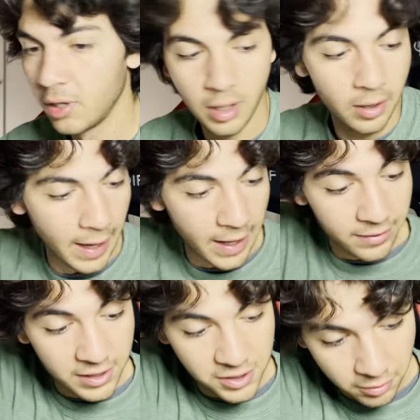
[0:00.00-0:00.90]
and, and,
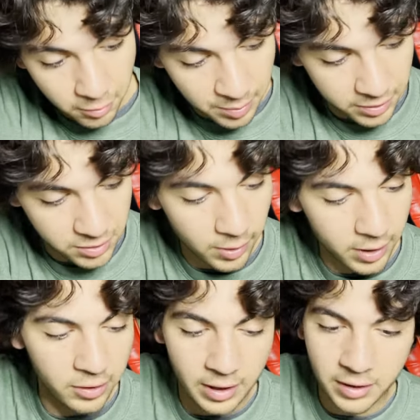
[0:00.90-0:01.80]
these are reprints one,
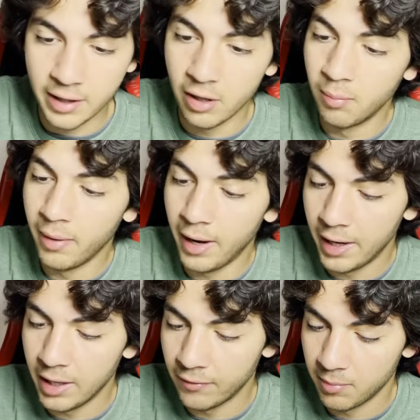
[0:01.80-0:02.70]
you can tell
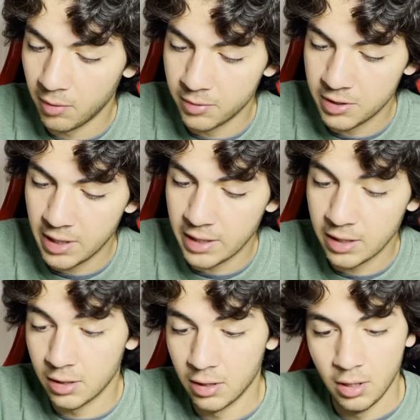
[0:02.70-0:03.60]
by, if I'm not mistaken,